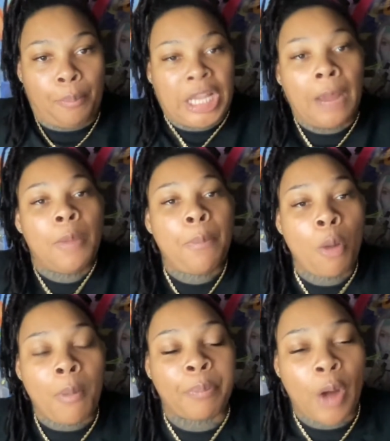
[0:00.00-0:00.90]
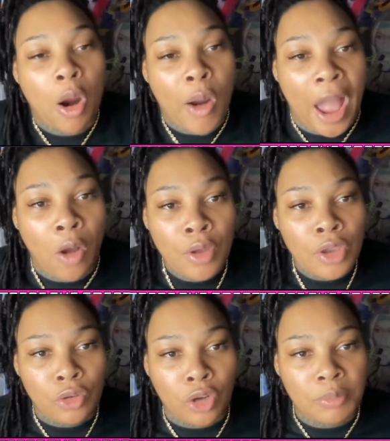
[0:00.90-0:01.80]
Tell me pull my bra out,
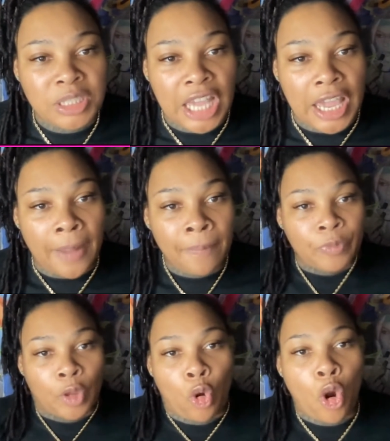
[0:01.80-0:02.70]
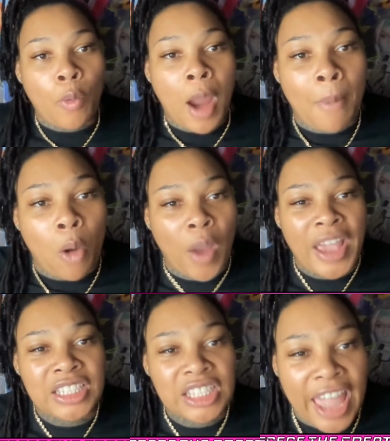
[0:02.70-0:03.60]
you know what I'm saying? Go around my
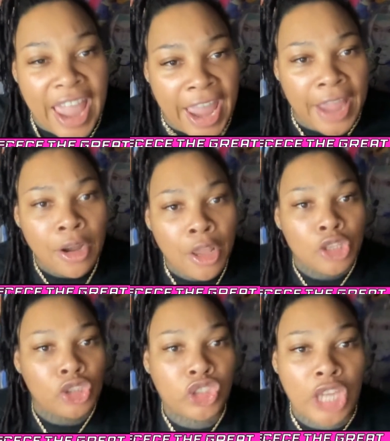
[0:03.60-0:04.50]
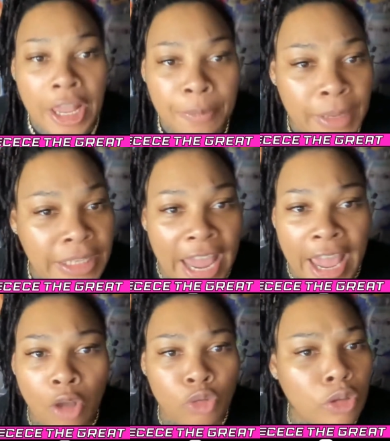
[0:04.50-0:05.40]
waistline, shake me
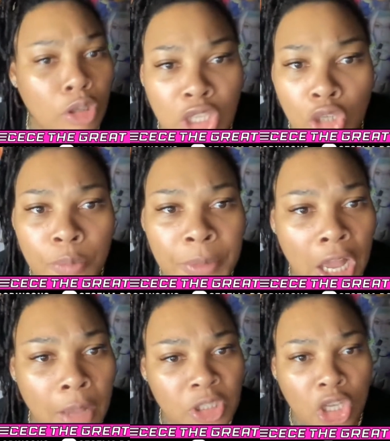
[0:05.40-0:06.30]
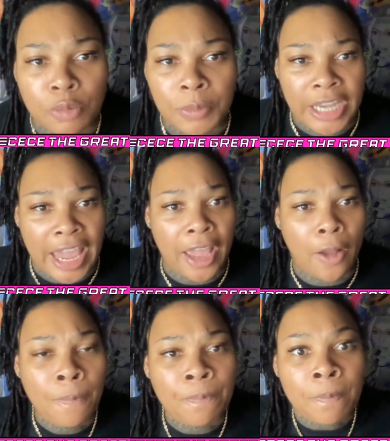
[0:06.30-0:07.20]
down, you know, search me up, search me
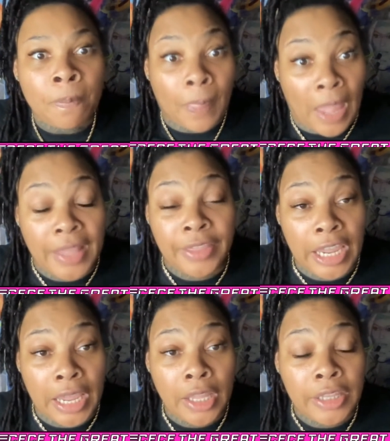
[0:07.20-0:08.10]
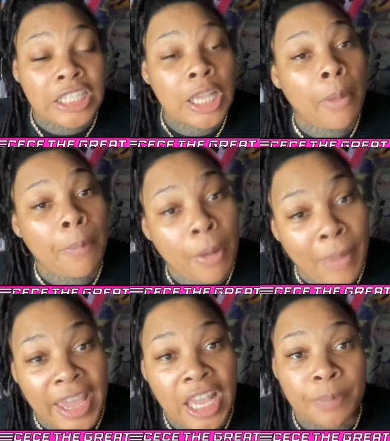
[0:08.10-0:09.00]
down. And then they tell me put
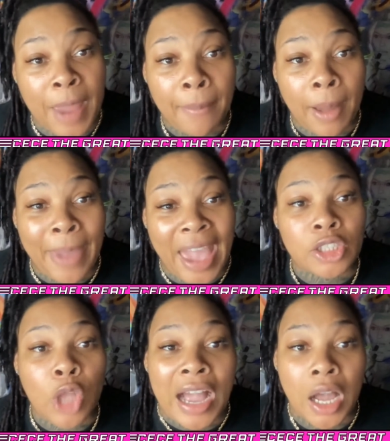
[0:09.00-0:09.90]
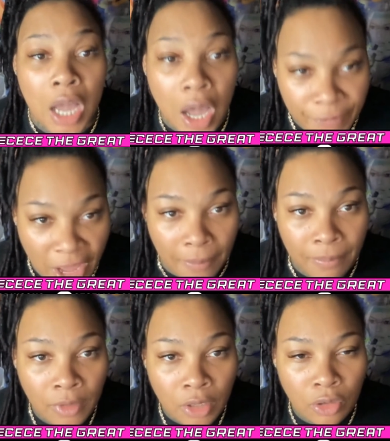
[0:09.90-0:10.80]
my hands behind my back so I can cuff
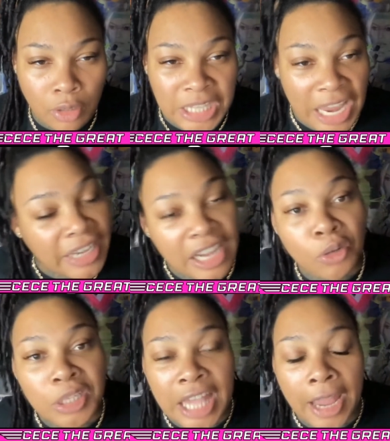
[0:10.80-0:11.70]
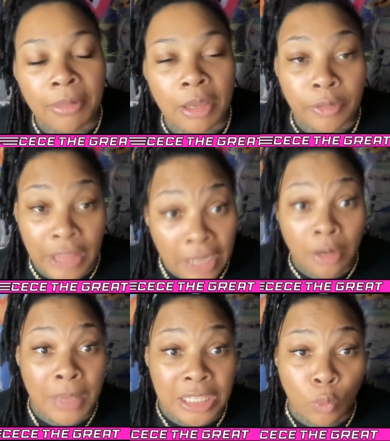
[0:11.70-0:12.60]
up. You know what I'm saying? They do the same thing
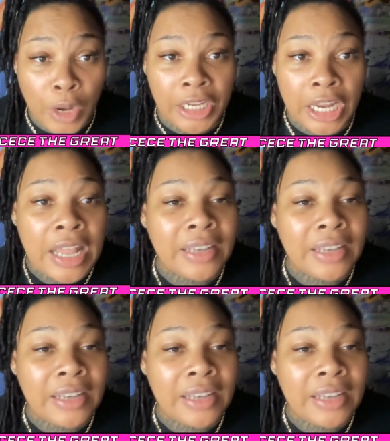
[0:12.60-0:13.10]
to Miss Wendy.